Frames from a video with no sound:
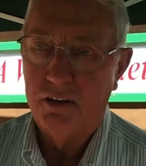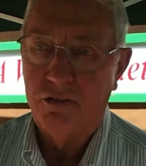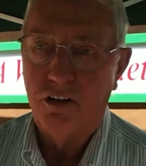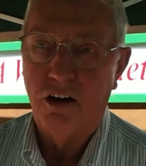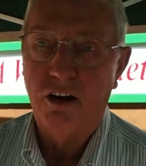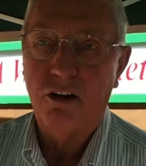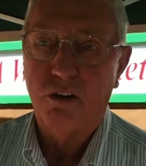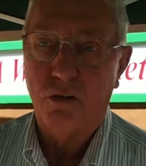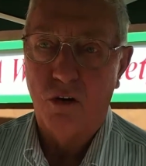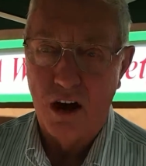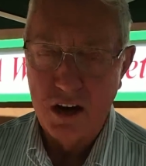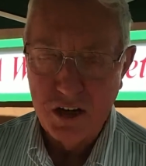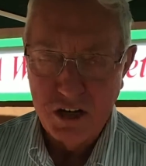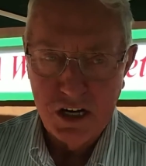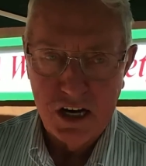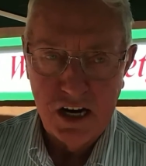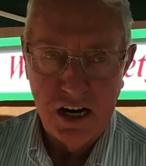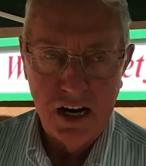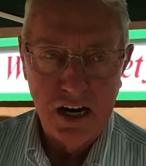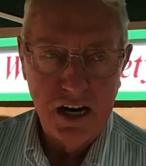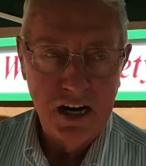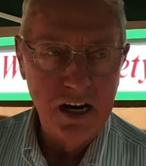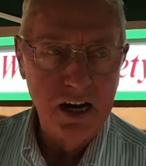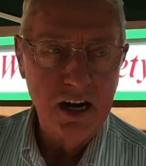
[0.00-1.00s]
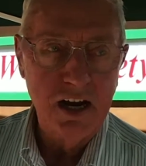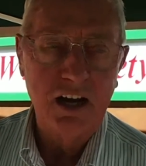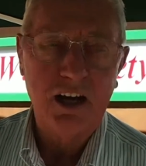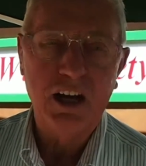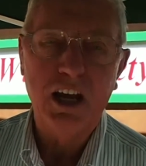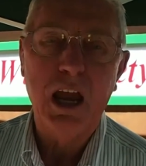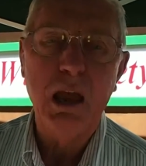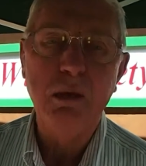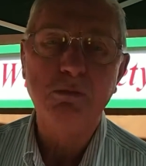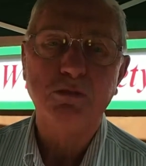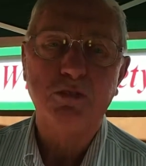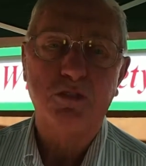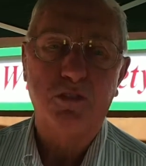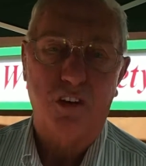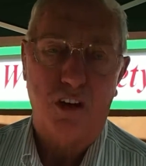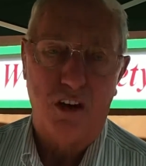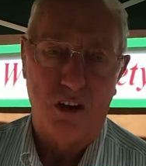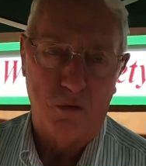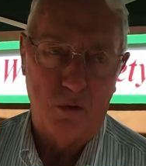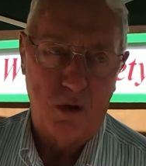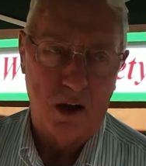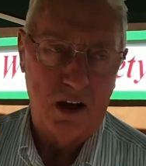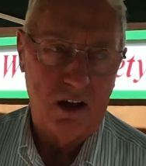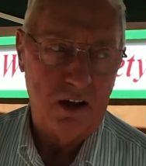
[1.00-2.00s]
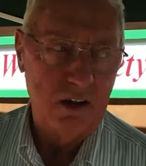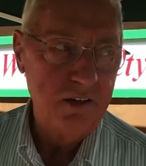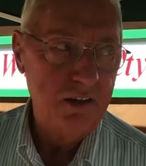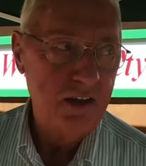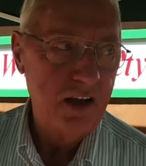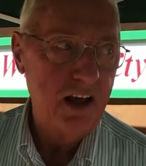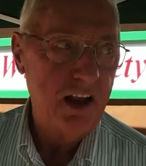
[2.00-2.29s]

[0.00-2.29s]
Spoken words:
Very crunchy, and it keeps very well.